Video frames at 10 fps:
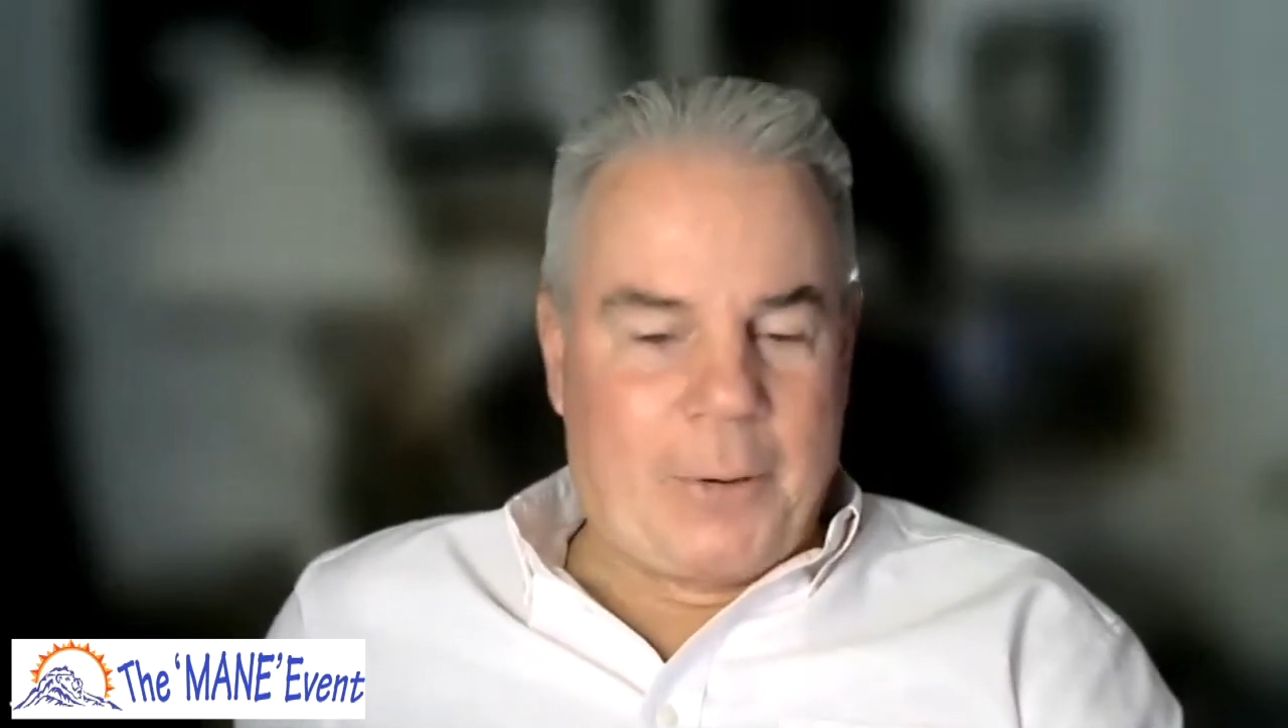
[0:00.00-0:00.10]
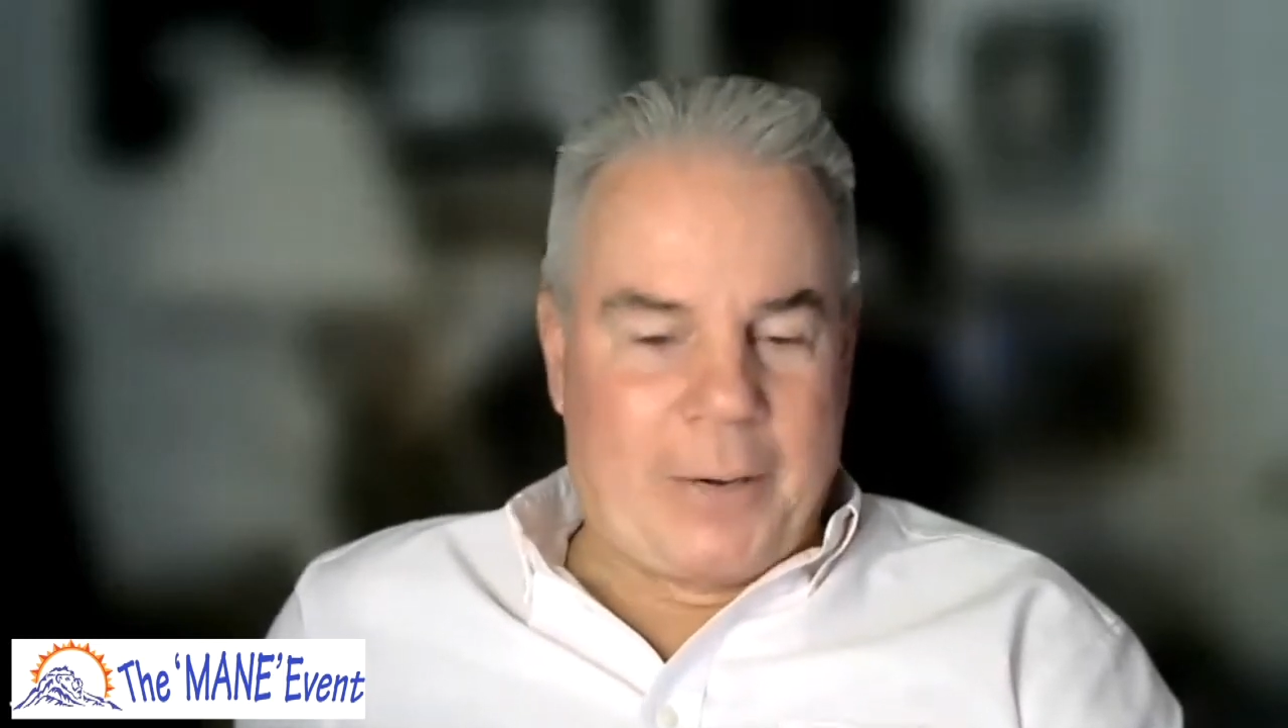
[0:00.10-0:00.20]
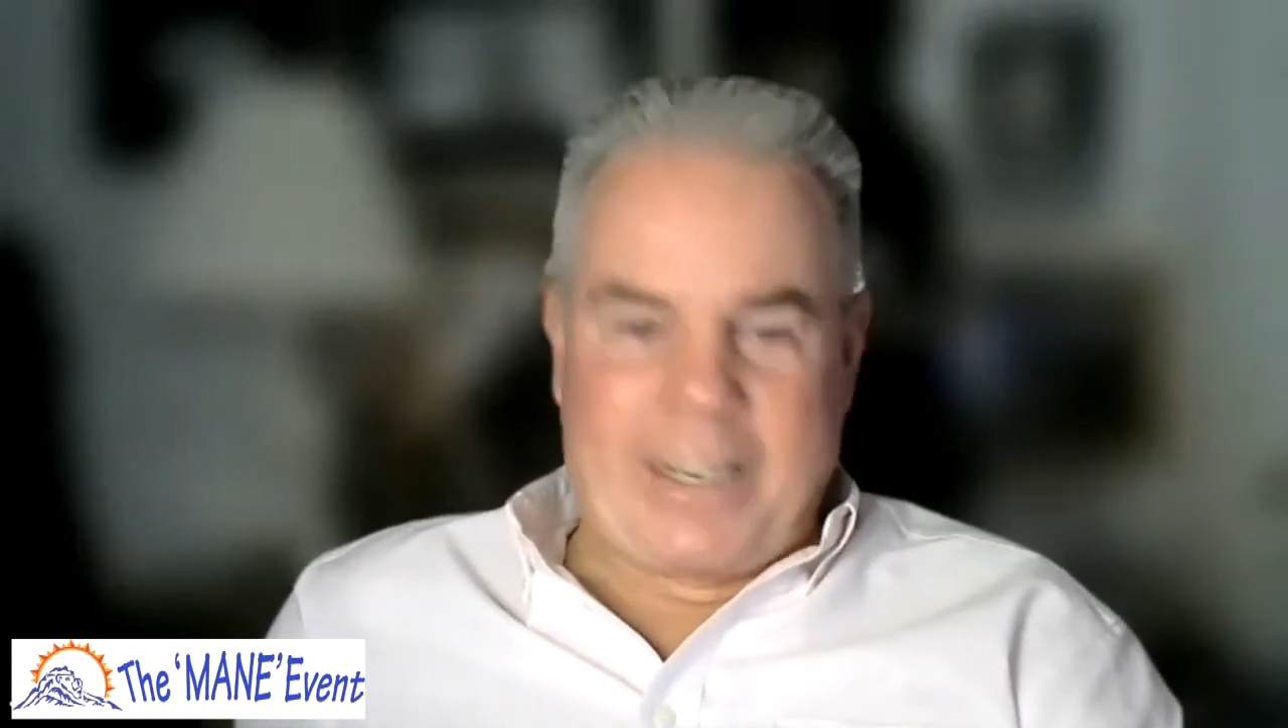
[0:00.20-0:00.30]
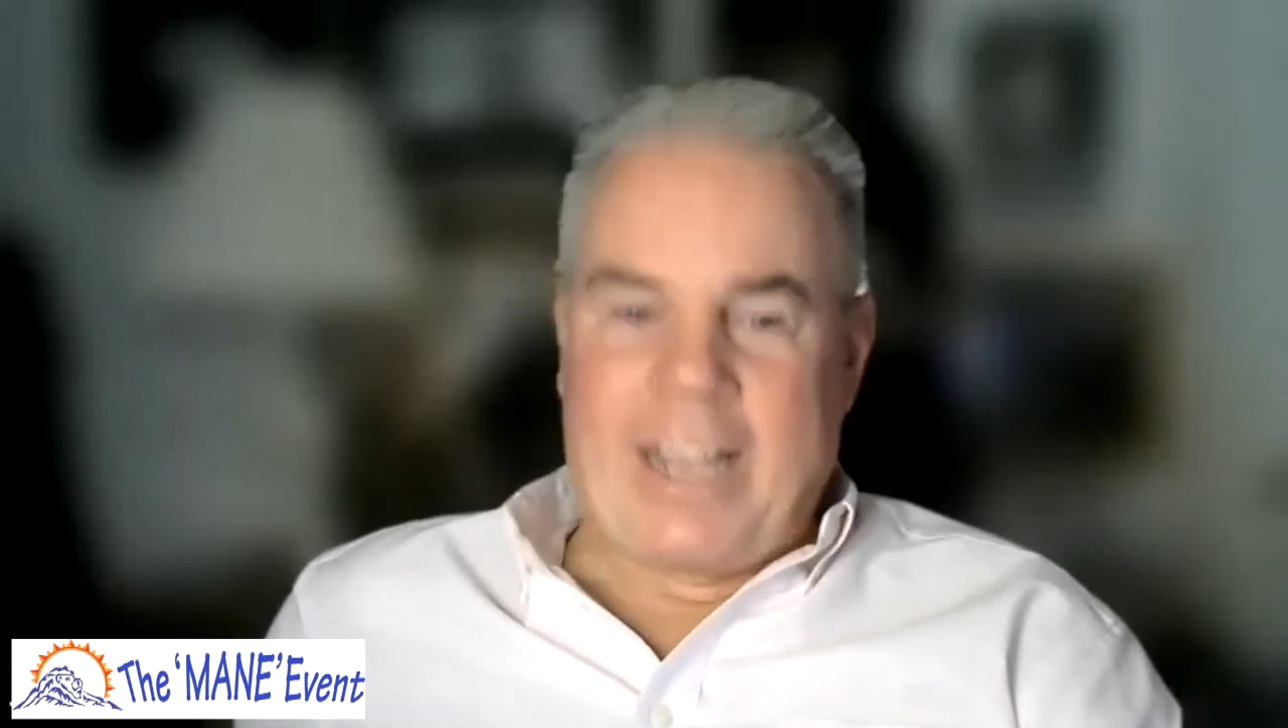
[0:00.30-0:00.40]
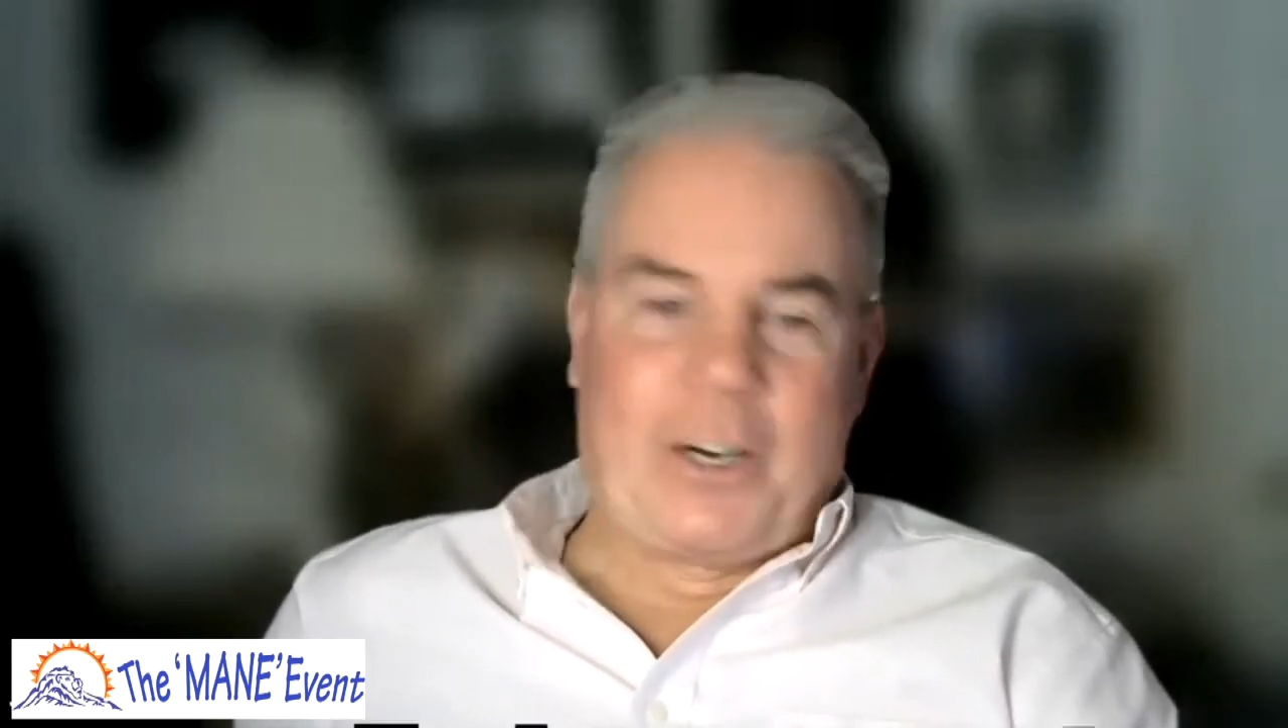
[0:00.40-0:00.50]

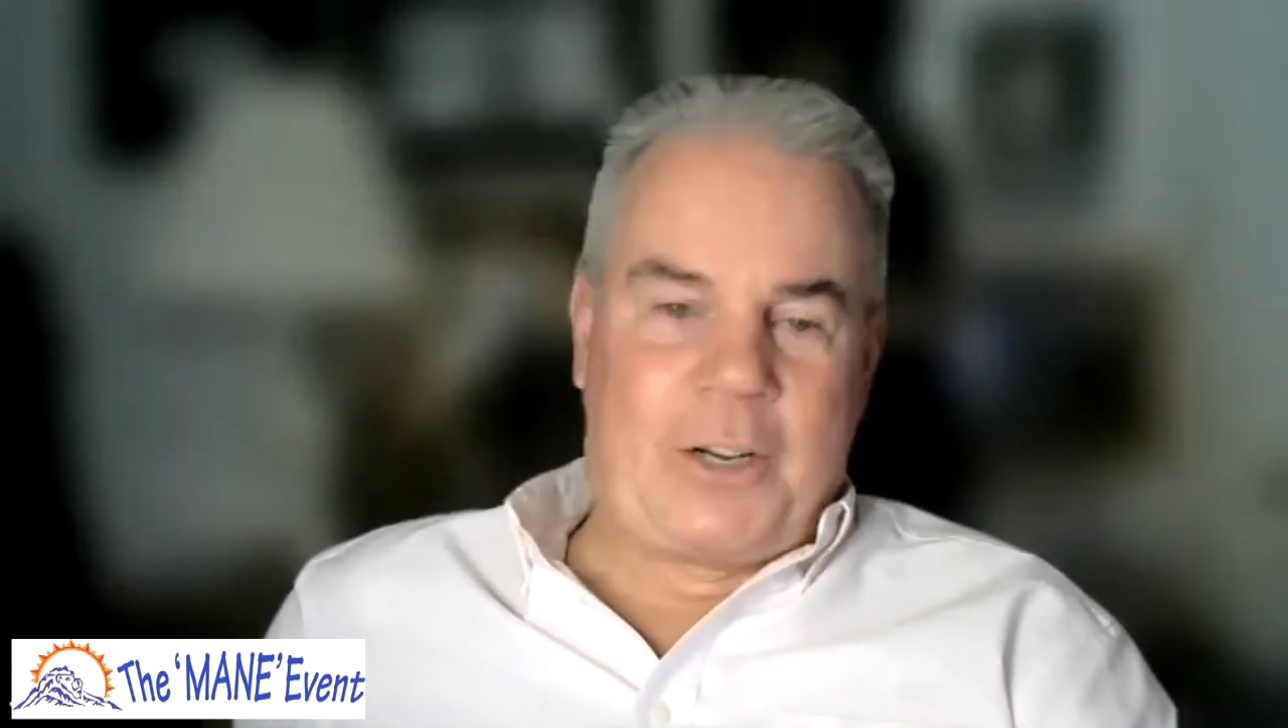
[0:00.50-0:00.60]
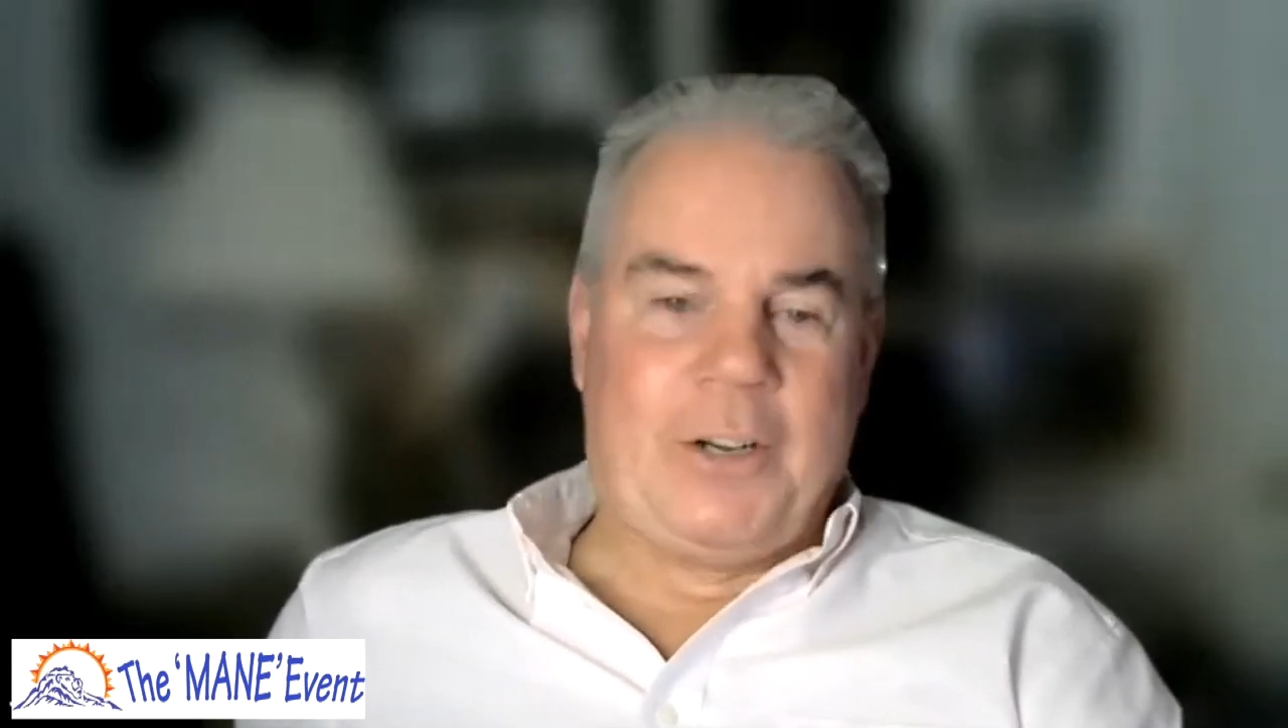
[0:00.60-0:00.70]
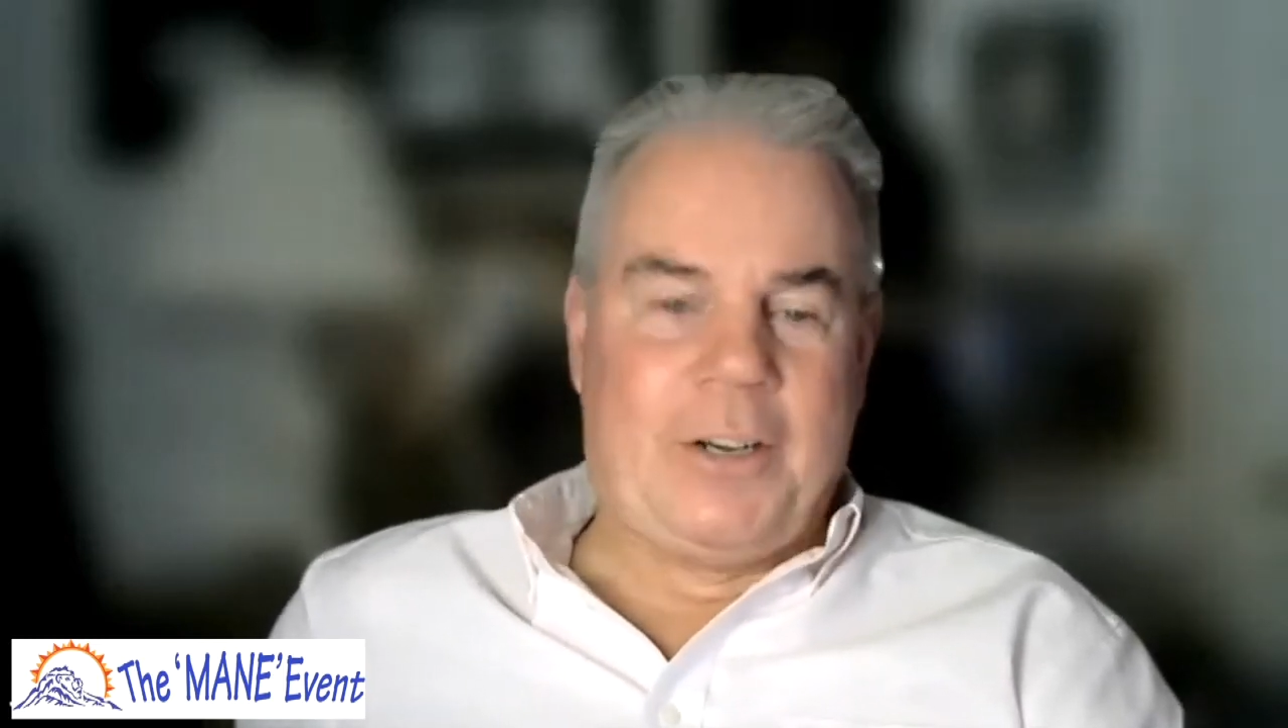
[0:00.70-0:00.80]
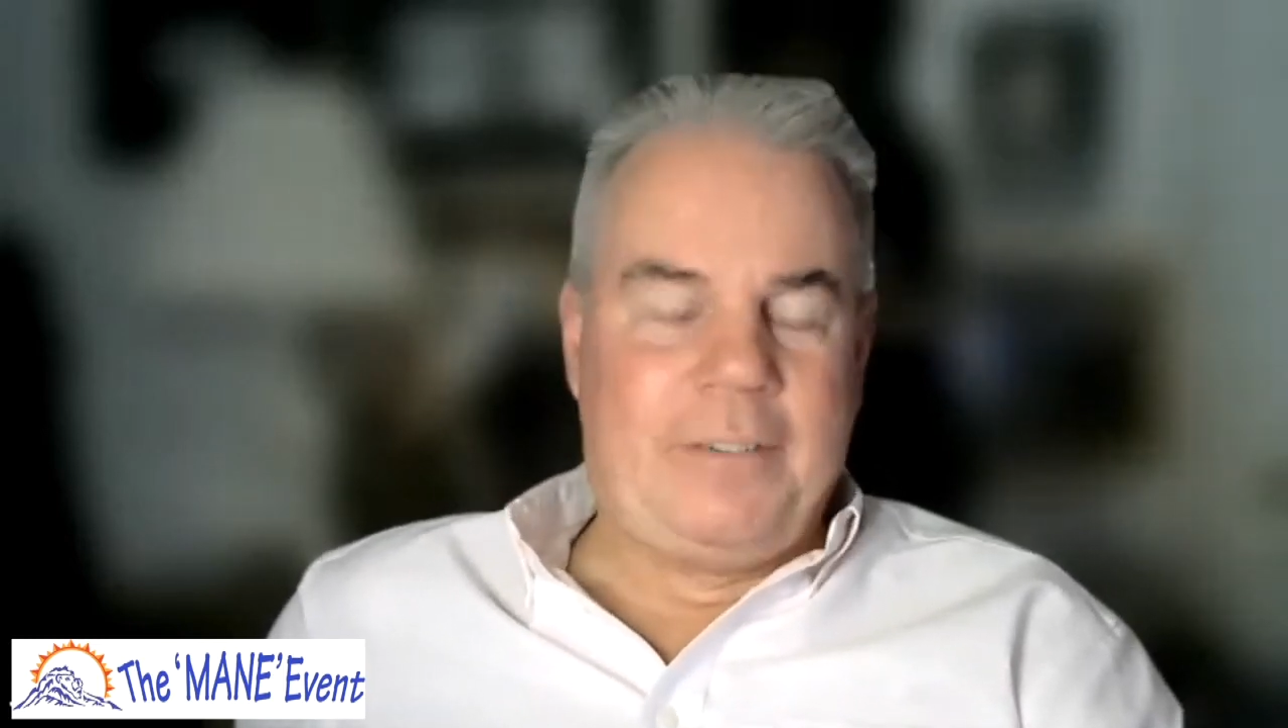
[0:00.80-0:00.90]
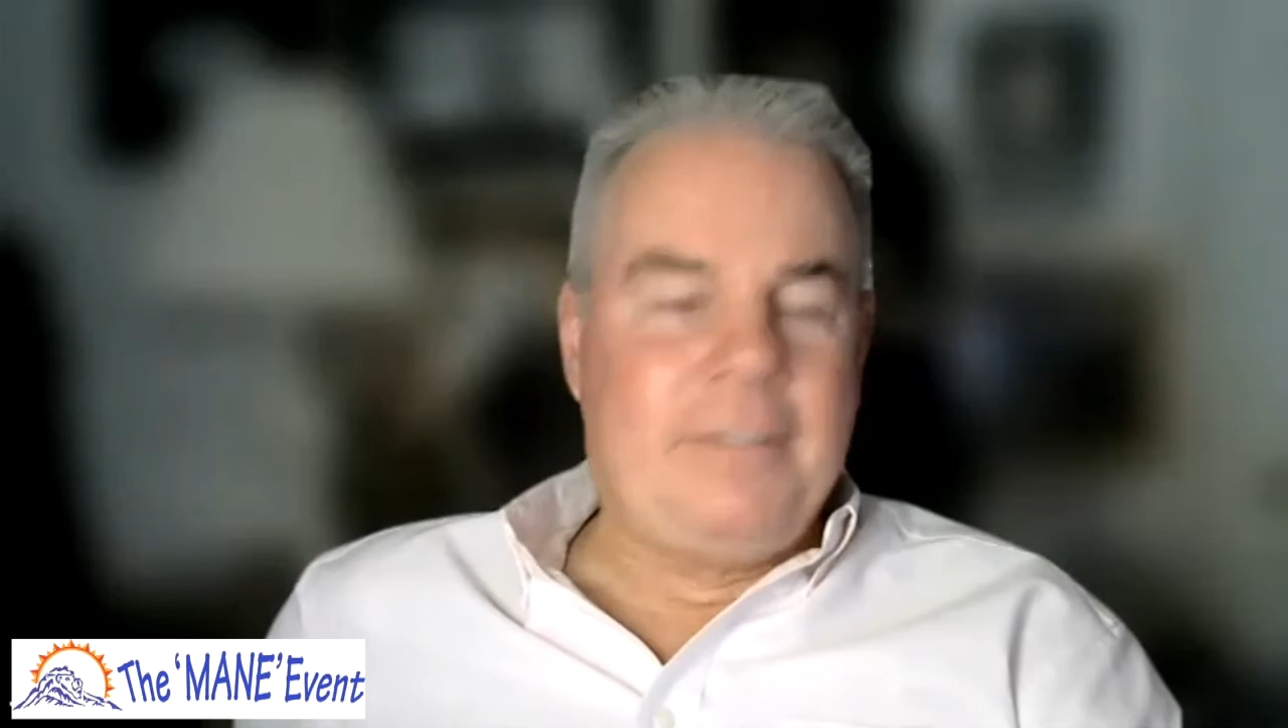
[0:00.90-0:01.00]
and get a good